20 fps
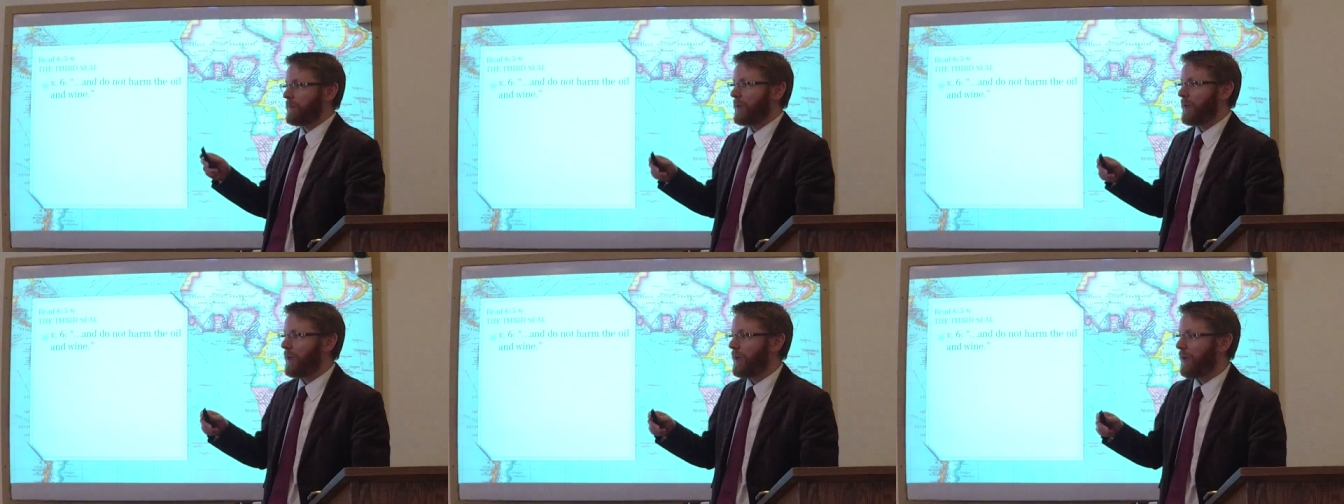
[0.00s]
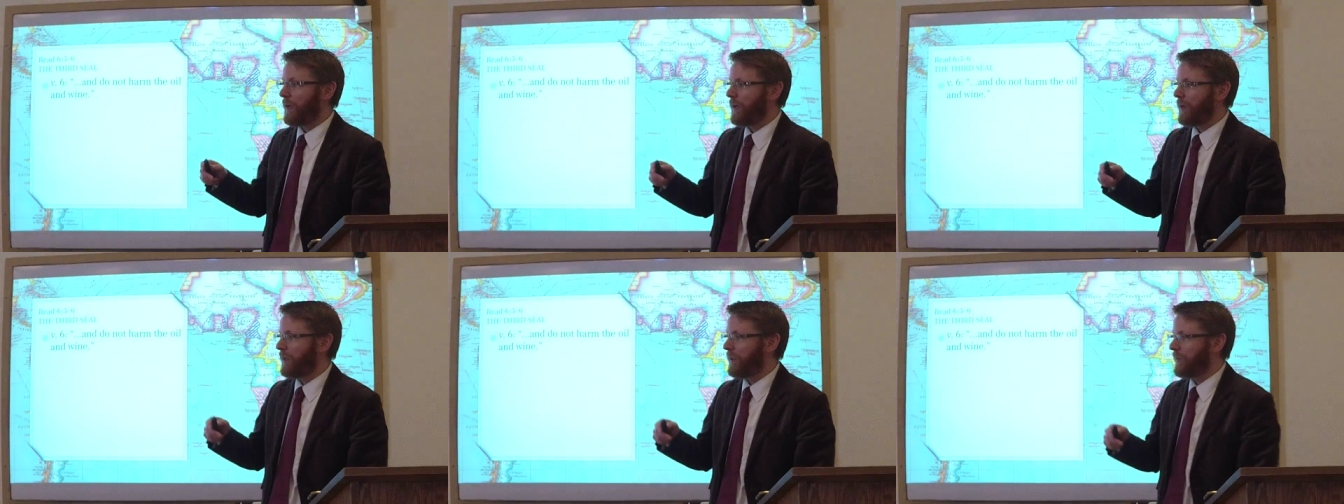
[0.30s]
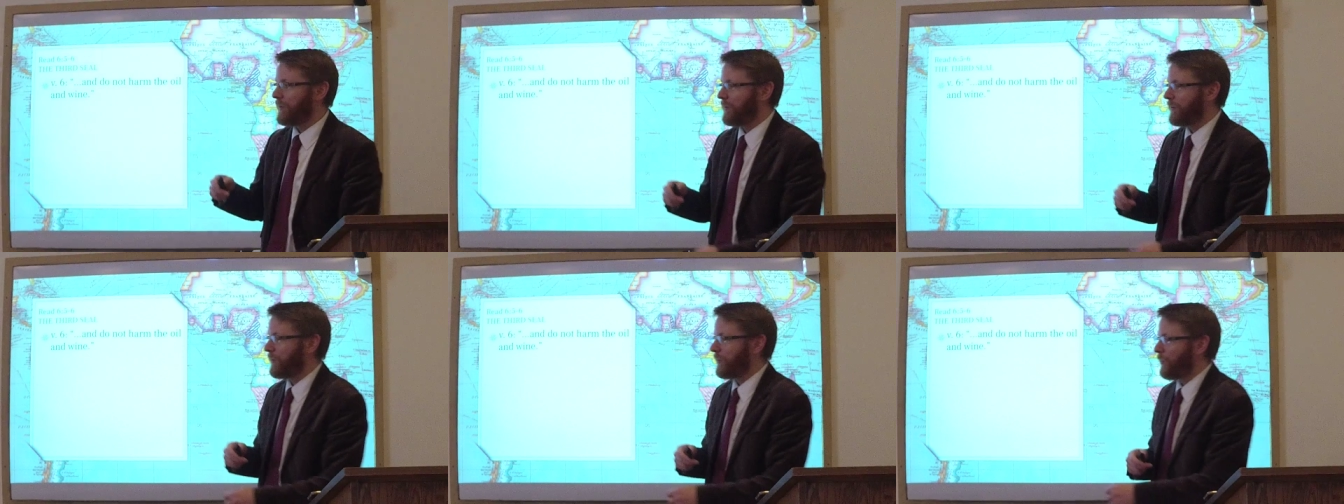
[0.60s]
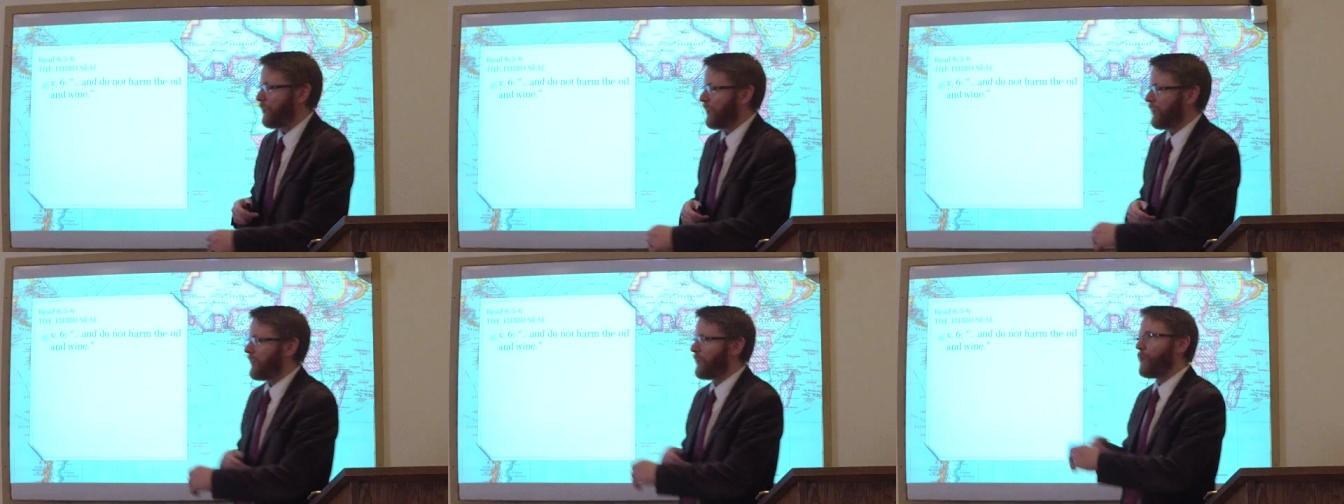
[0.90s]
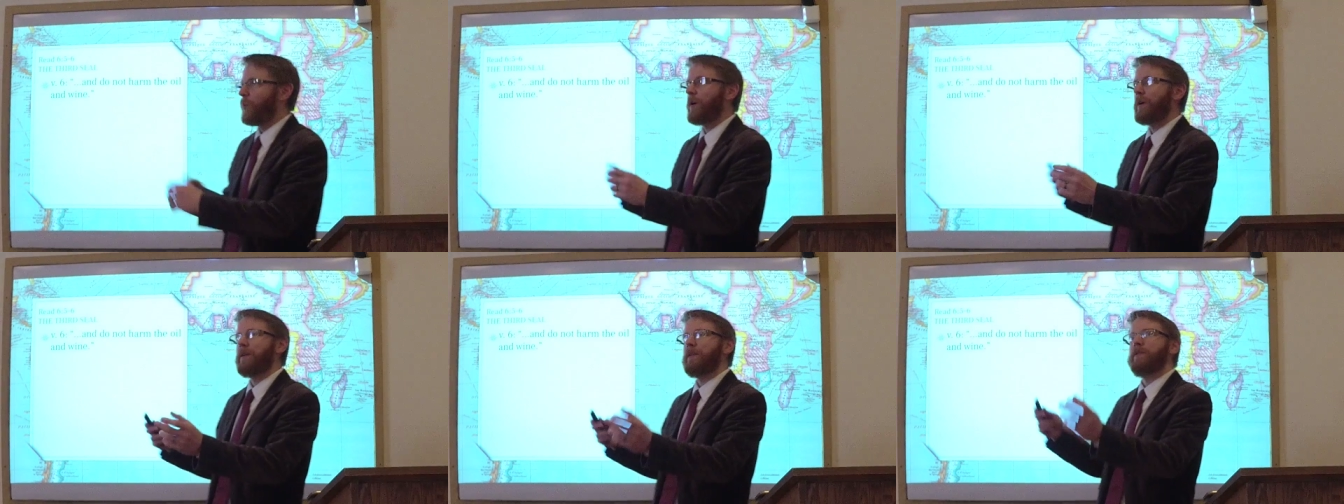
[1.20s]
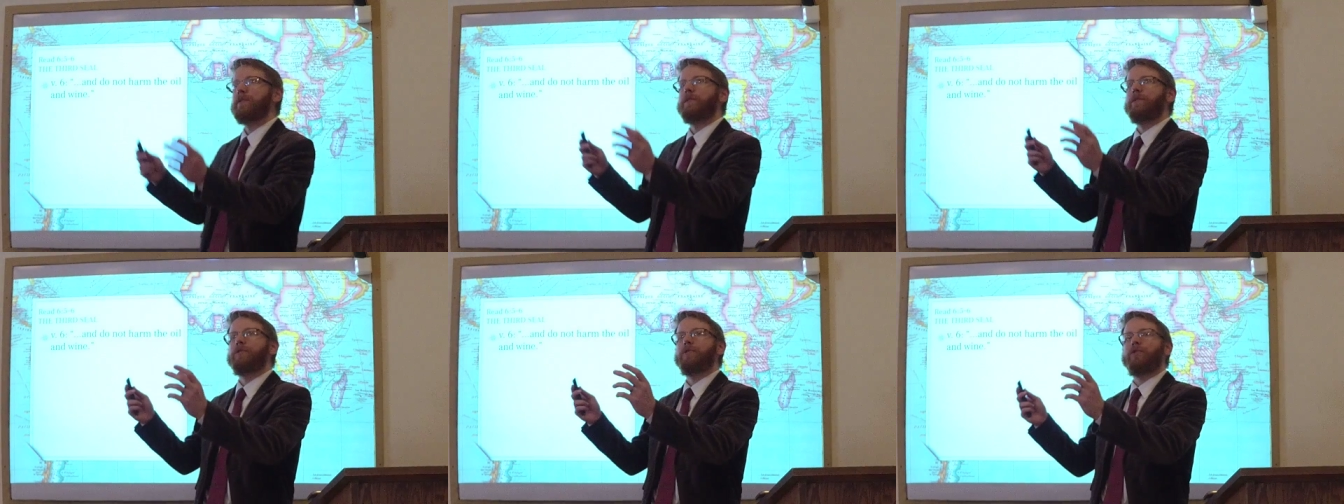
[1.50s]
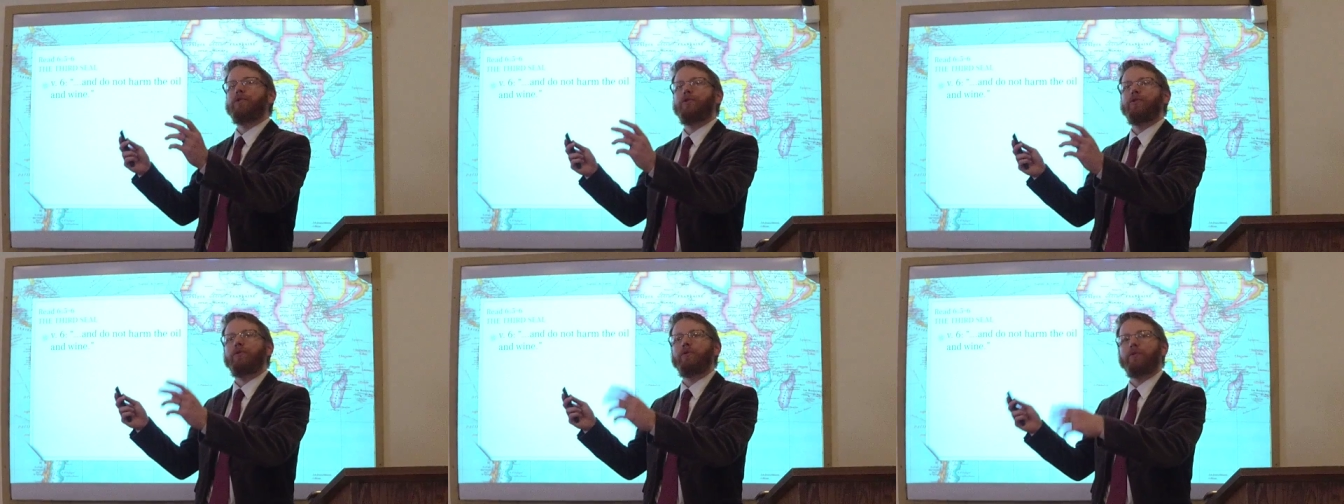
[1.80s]
uh, was
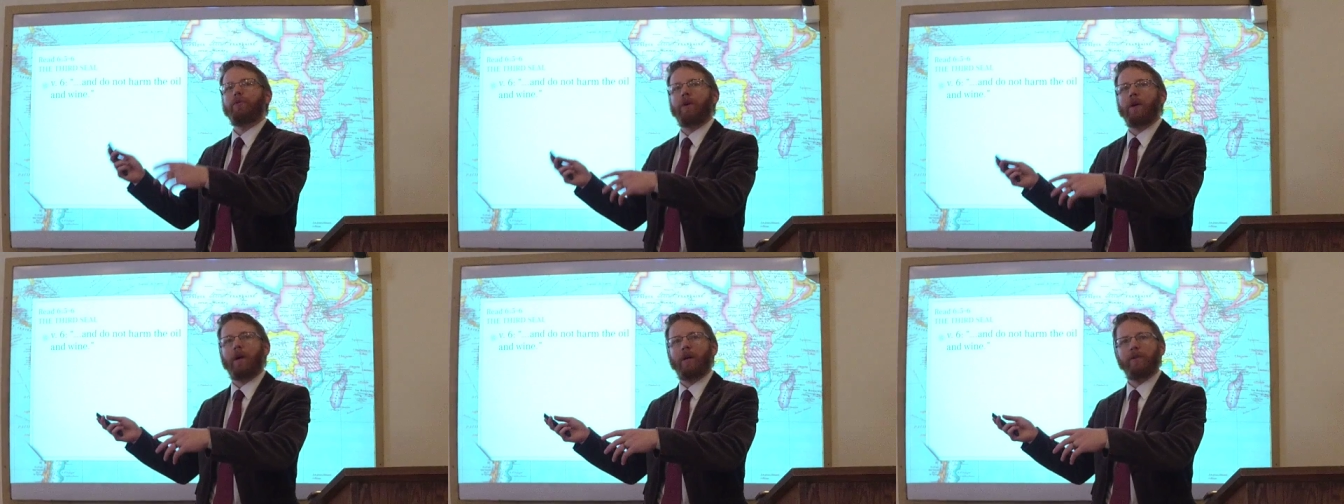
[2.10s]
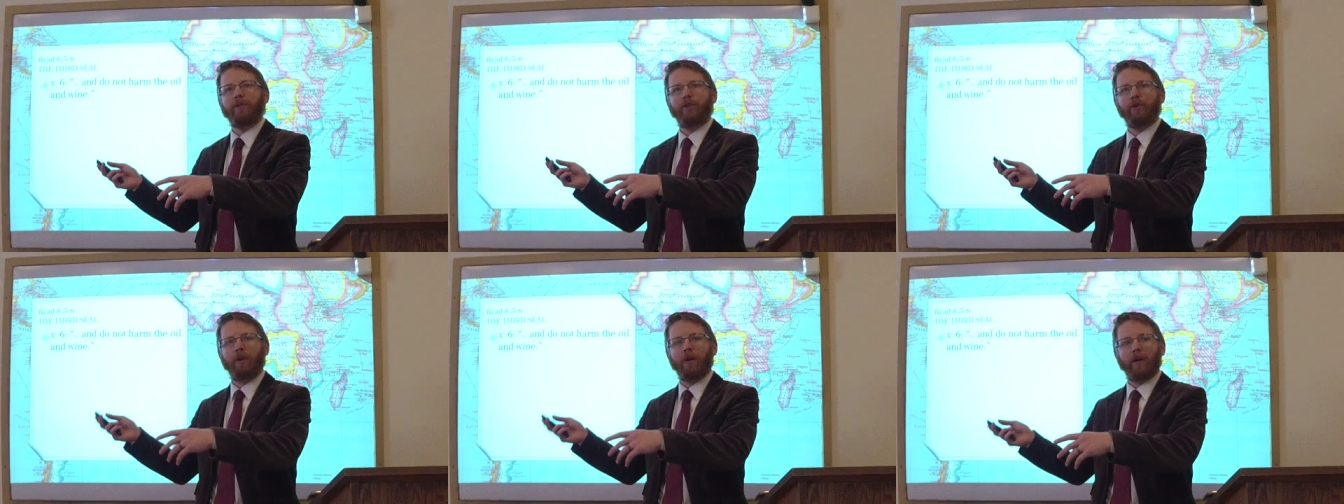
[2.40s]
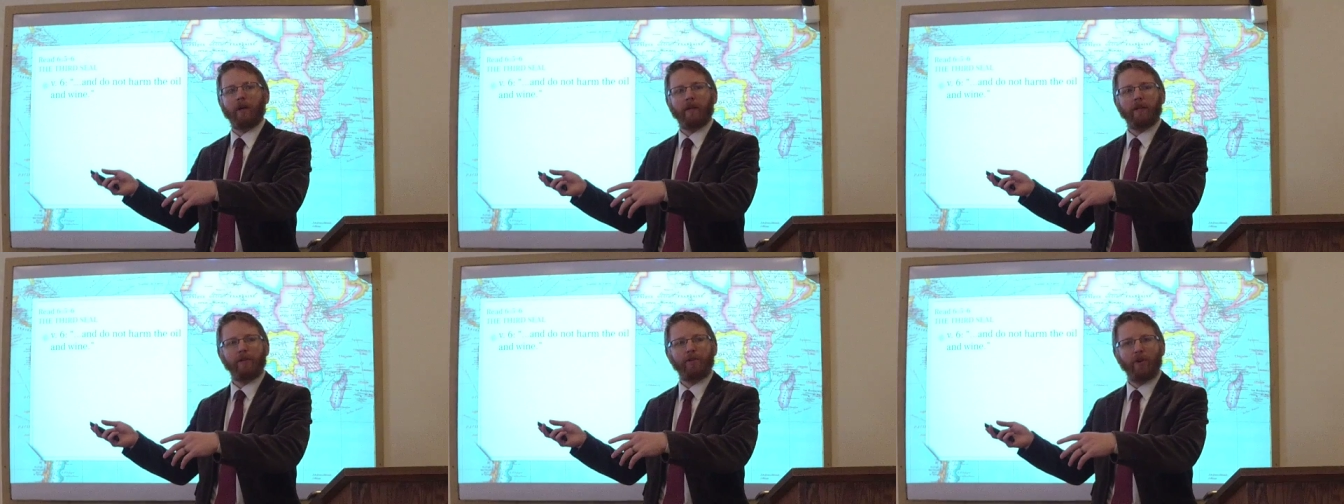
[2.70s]
dr- drunk,